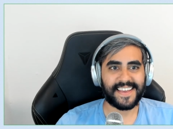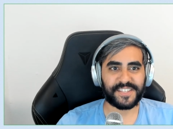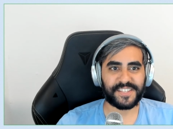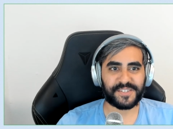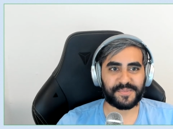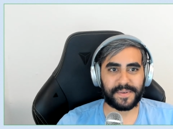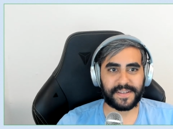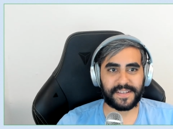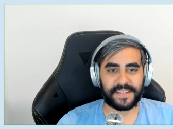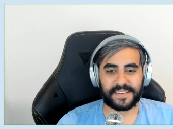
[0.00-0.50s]

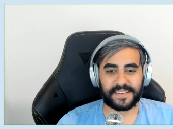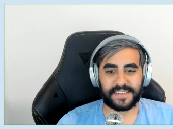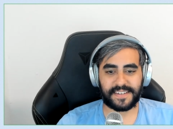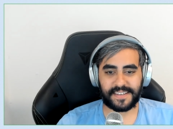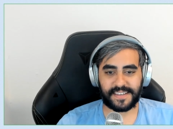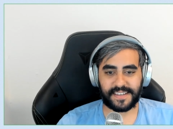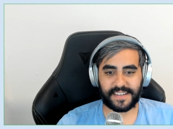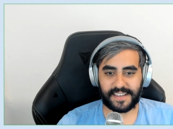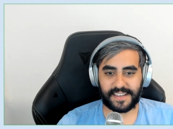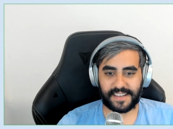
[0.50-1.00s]
it's been
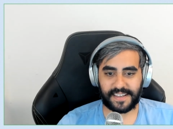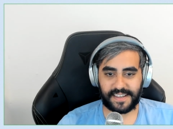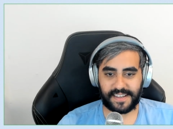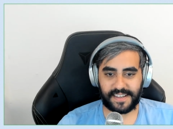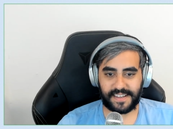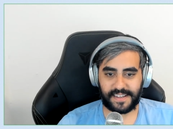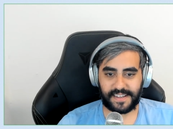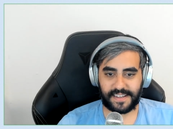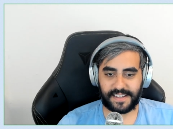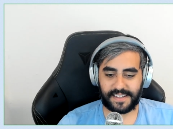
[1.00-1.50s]

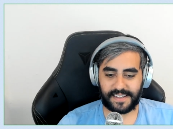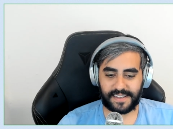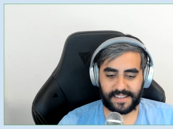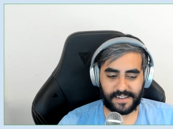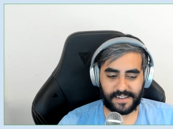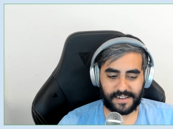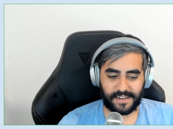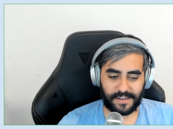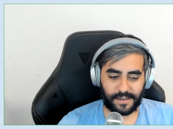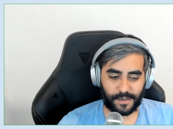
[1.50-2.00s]
uh,
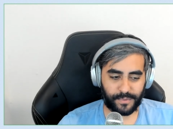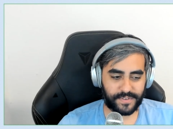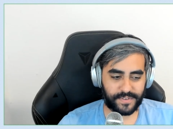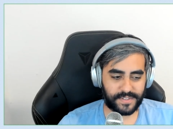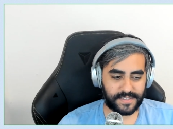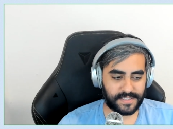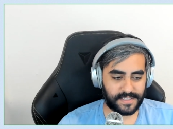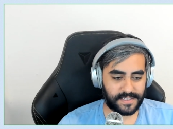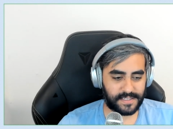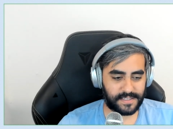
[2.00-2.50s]

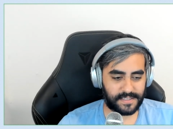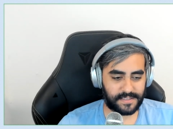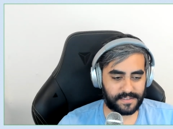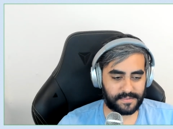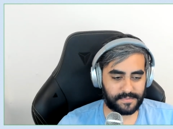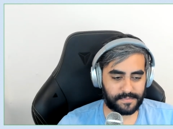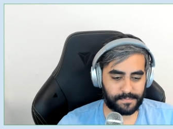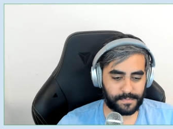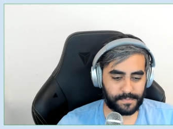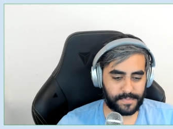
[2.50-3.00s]
obviously
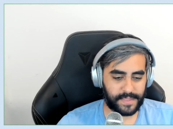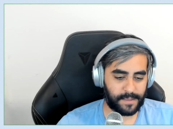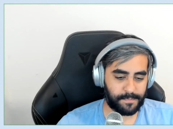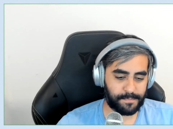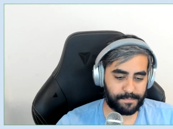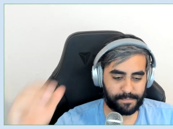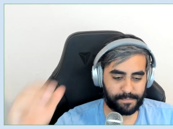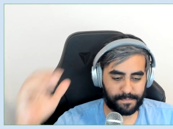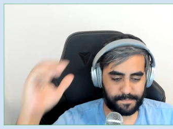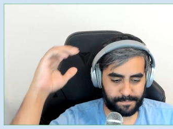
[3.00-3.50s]

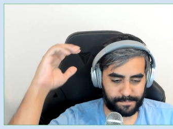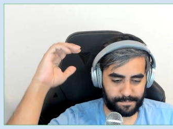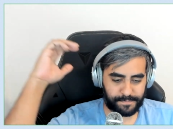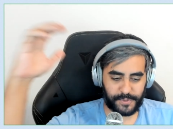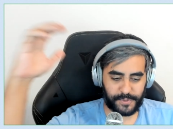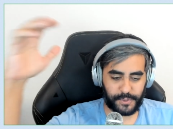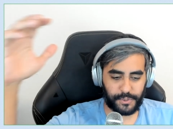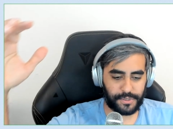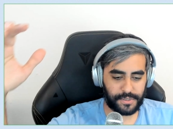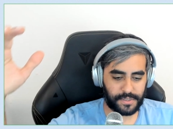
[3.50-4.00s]
the
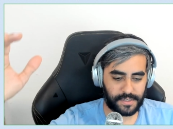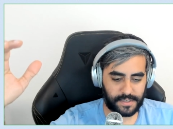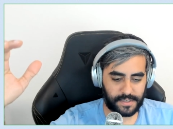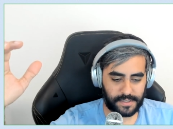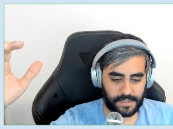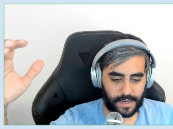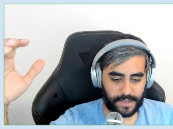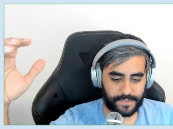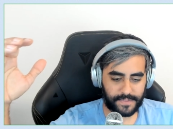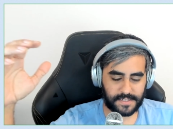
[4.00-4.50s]

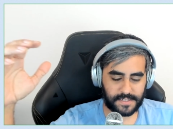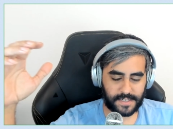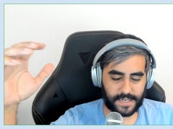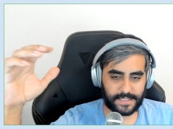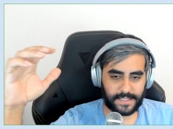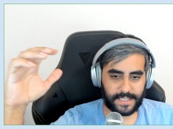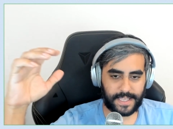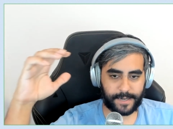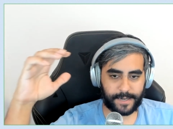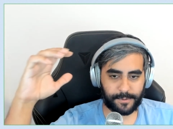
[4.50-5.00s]
Yuga other
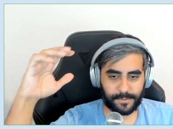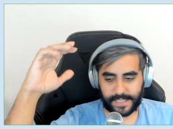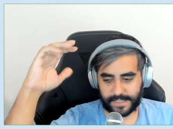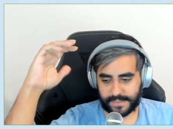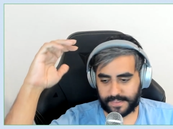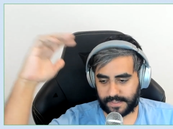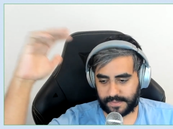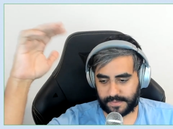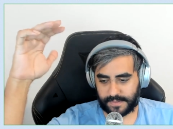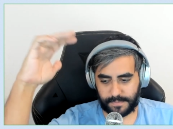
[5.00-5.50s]
side land was
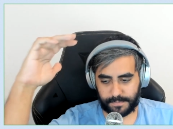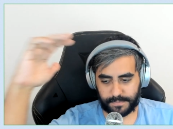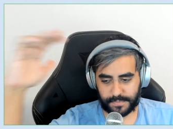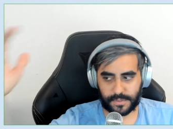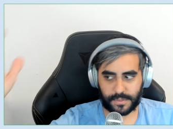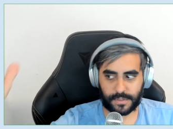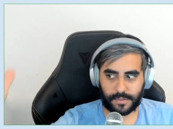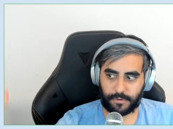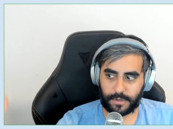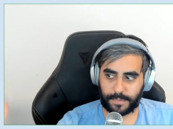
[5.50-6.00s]
like the, the
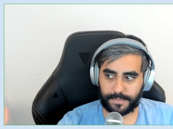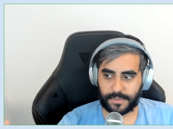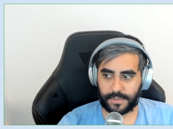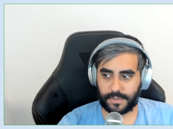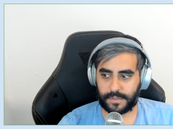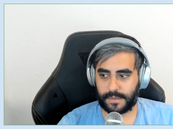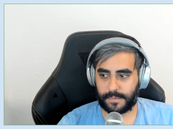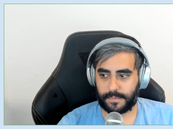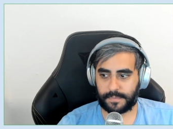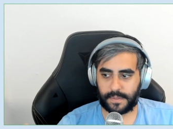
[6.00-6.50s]

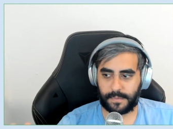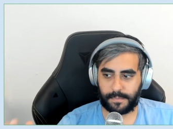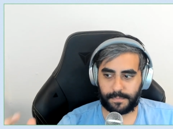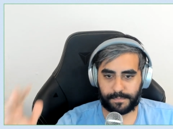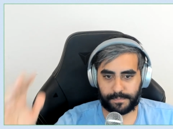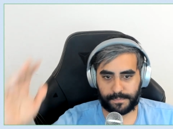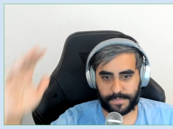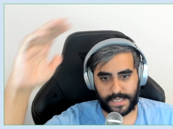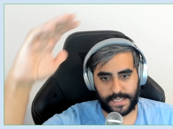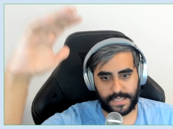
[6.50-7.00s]
crypto the, the
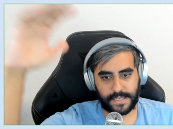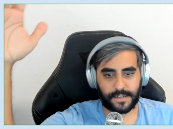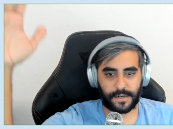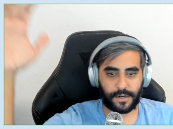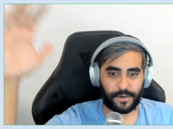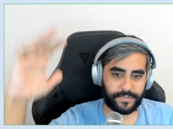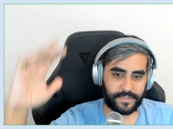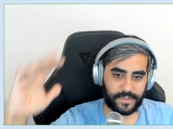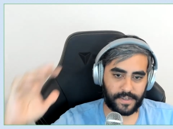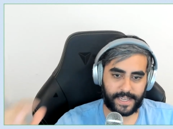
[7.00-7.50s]
peak
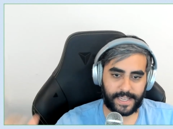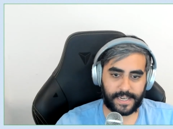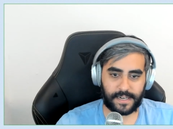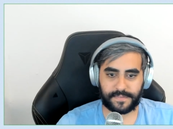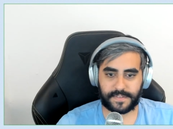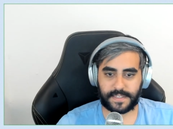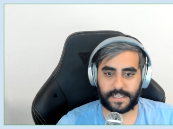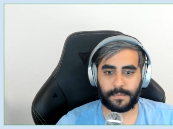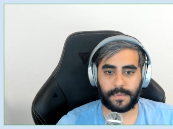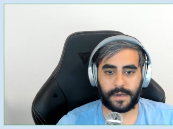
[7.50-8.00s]
of the
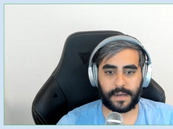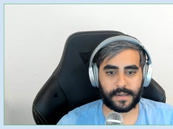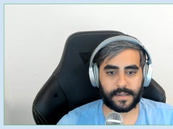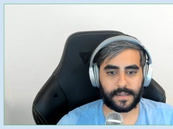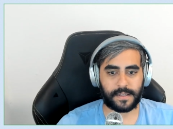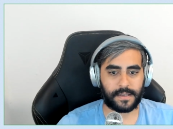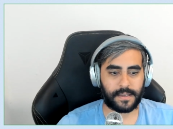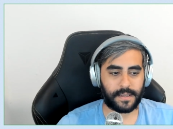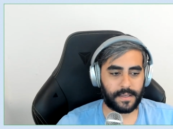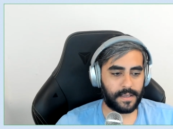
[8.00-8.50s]
NFT
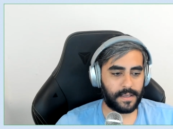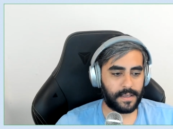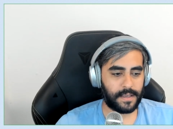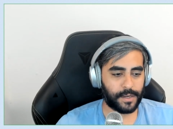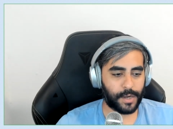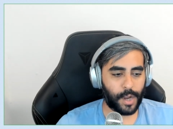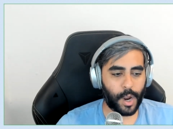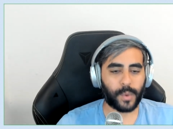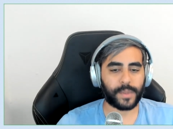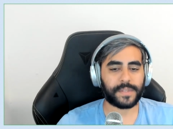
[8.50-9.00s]
market
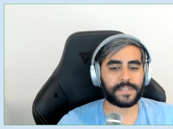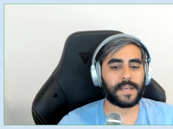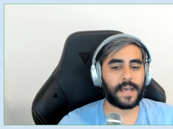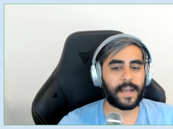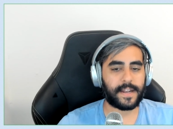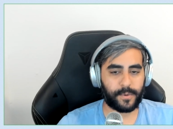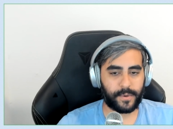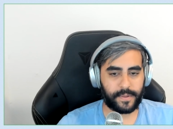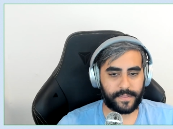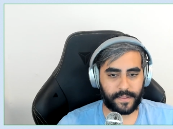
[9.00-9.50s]

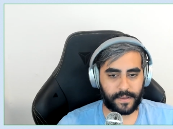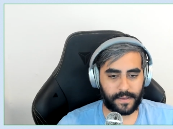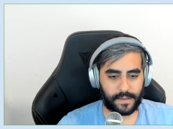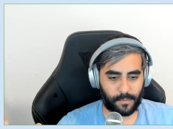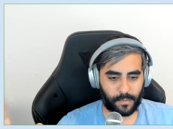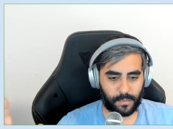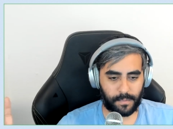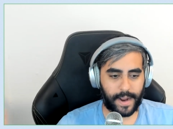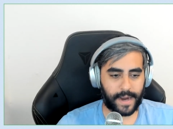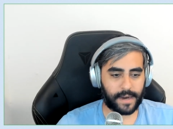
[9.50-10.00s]
coincided with the
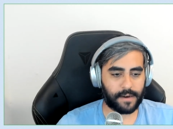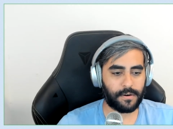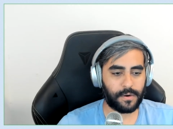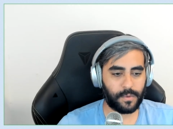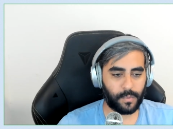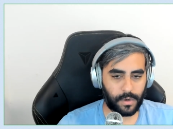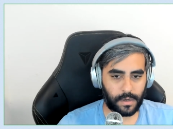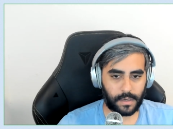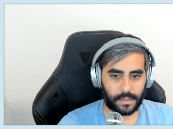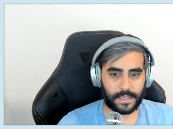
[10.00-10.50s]

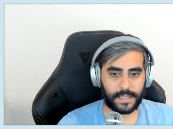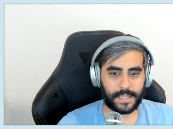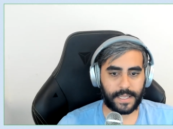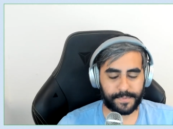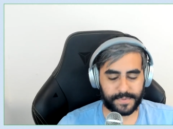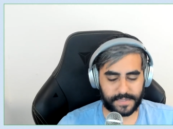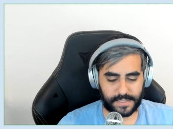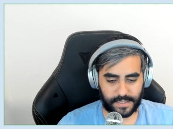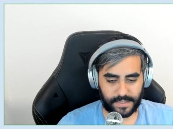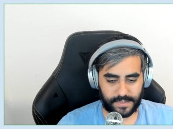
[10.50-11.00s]
macro world
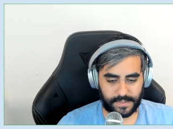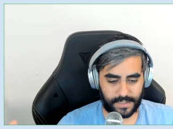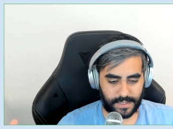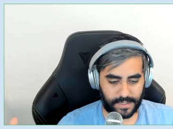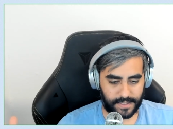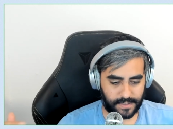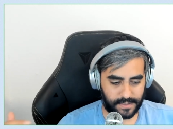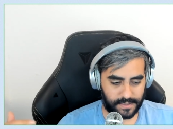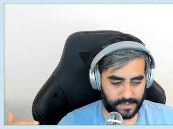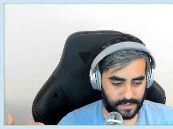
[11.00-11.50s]
collapsing and
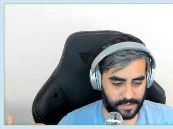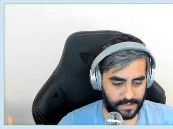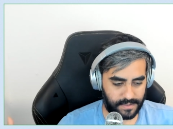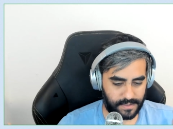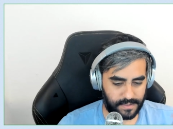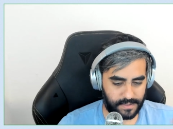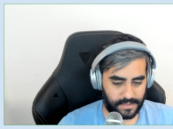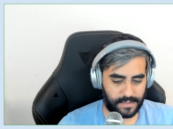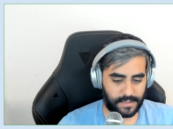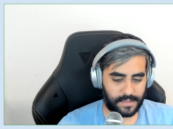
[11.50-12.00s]
like
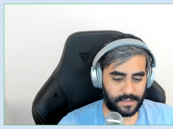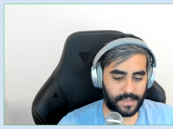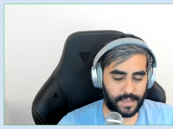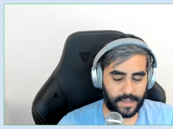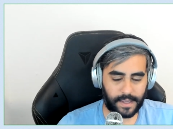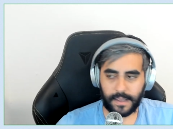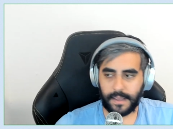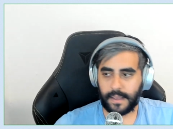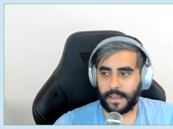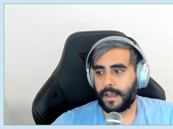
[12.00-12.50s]
the, the,
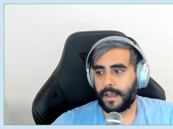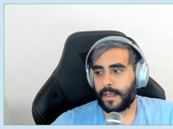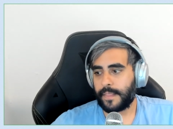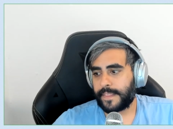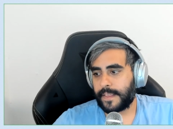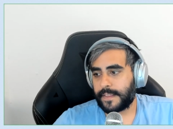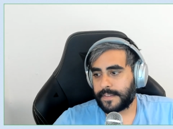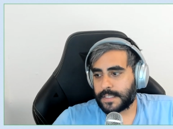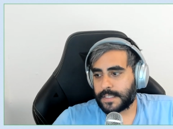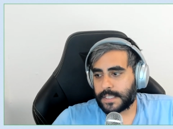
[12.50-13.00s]
yeah
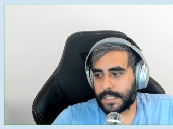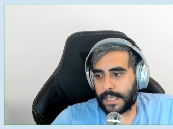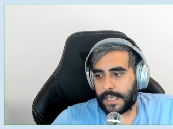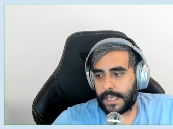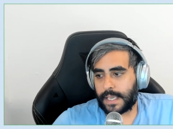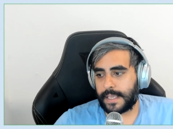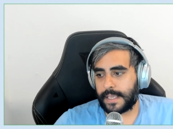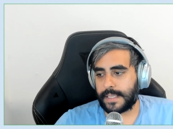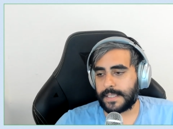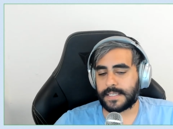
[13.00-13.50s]
there's
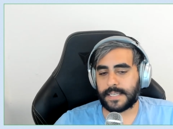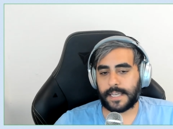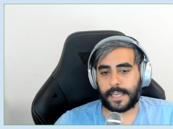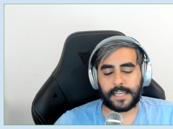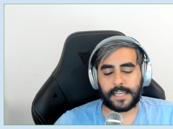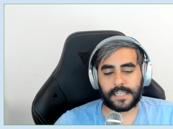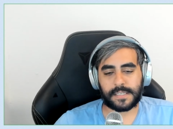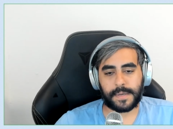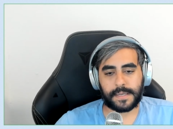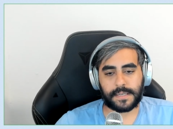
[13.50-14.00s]

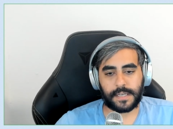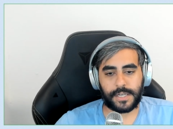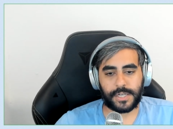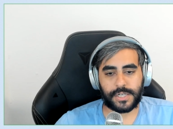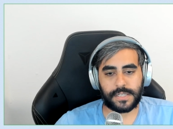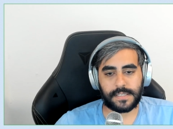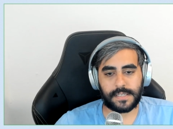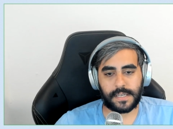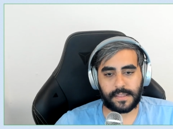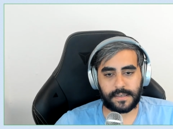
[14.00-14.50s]
insane
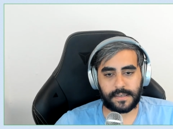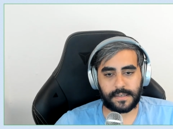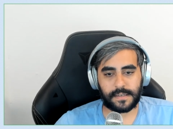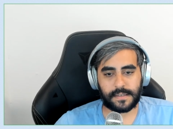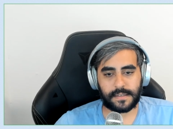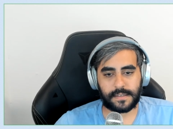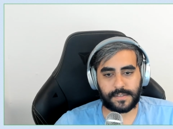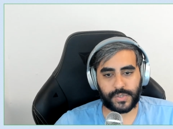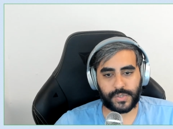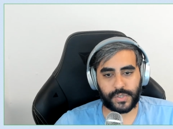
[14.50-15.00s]
expectations I
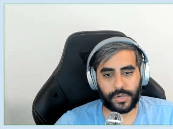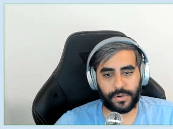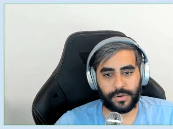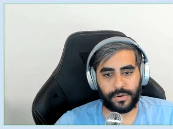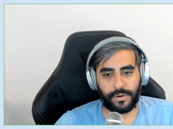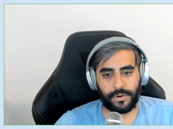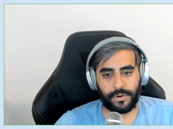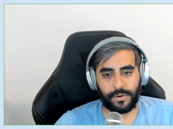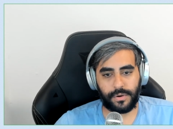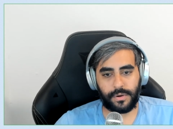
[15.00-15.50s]
think
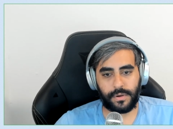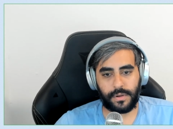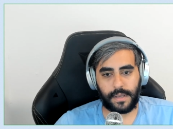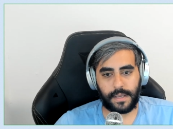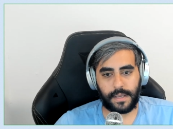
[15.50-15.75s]
so